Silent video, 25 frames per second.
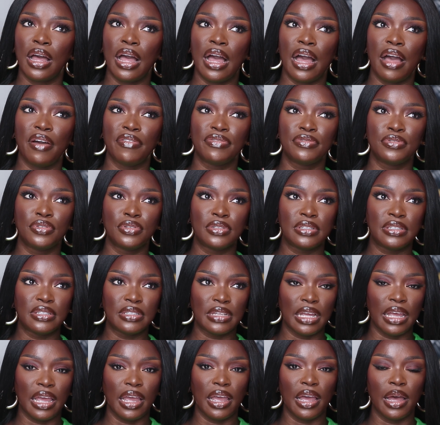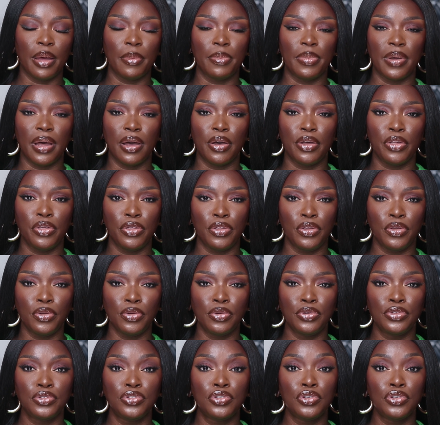have to say about you.